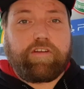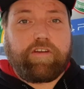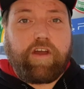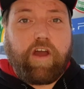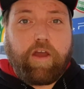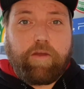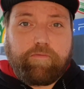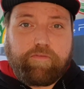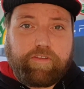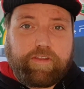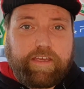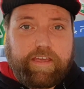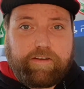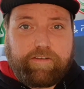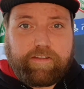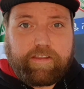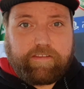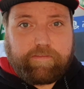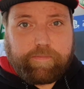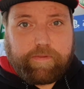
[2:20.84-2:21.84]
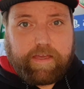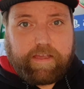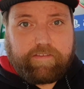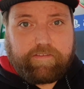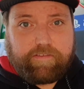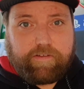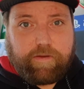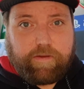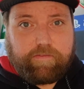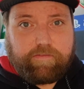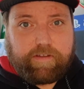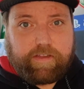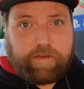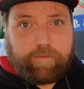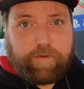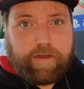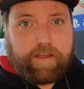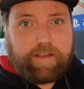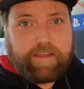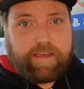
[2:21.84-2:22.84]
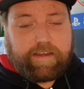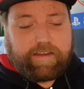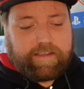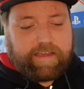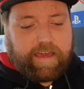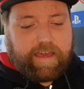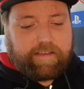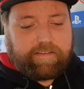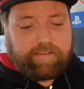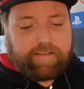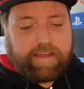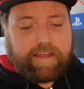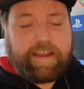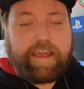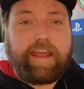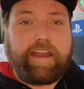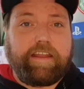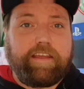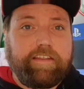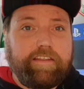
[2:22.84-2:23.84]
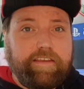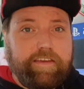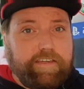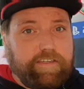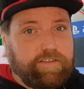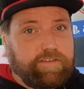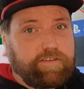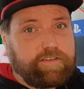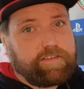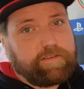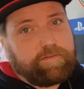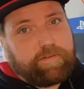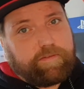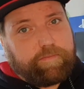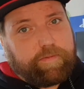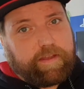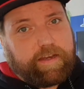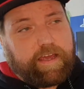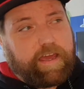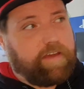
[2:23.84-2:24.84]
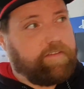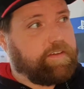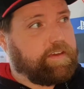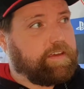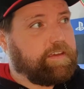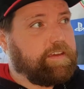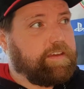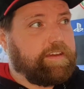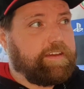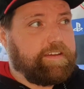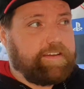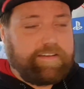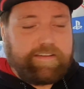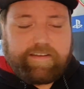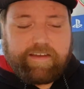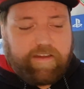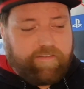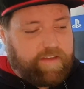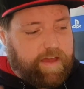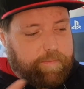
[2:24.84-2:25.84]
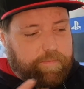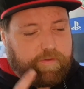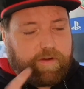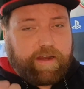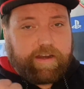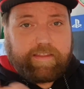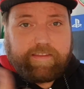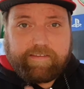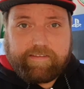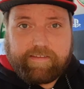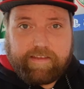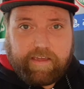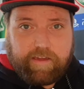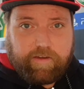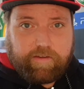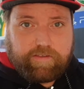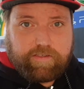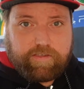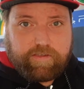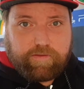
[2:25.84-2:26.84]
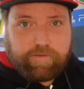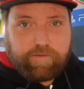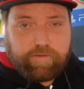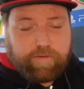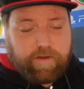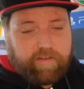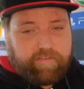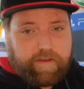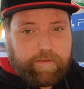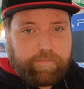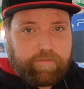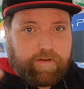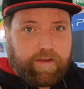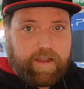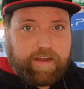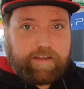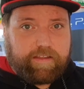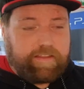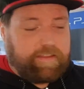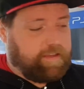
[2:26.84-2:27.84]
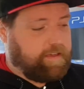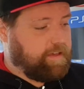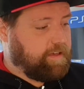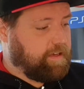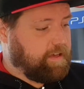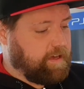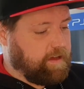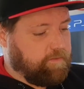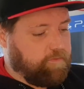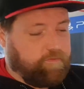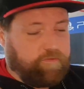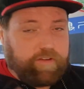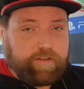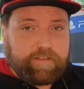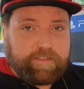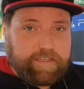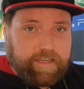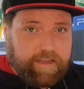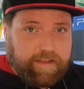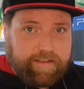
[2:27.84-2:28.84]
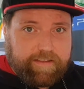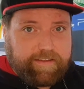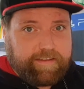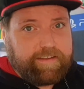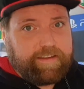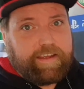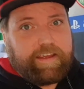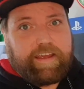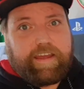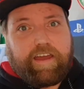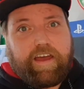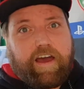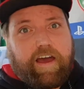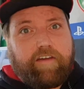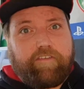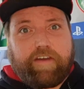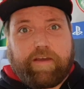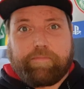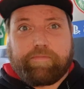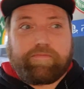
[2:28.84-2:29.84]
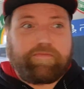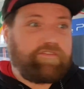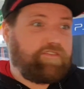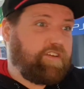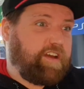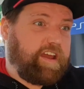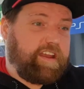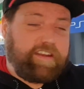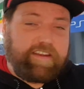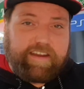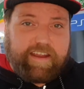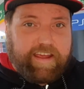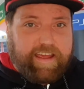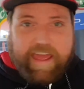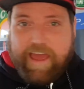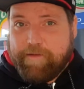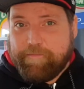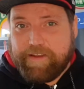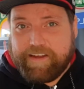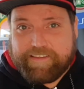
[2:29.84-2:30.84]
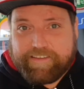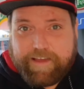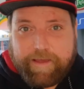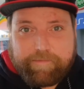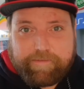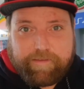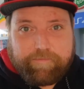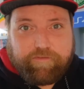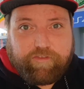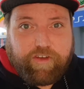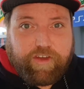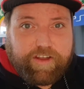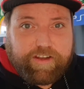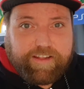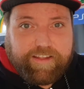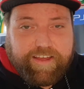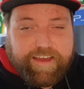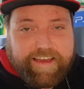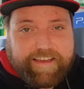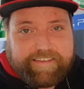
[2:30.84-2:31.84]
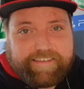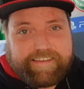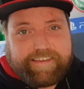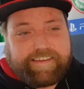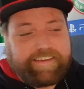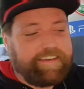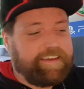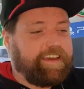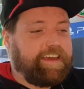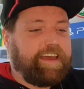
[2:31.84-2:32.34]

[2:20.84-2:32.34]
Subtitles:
hopefully get all these plants growing really well and cancel out any of the issues that we've been having. I've upgraded the CO2, I've upgraded the filter, I've upgraded how many times I'm fertilizing,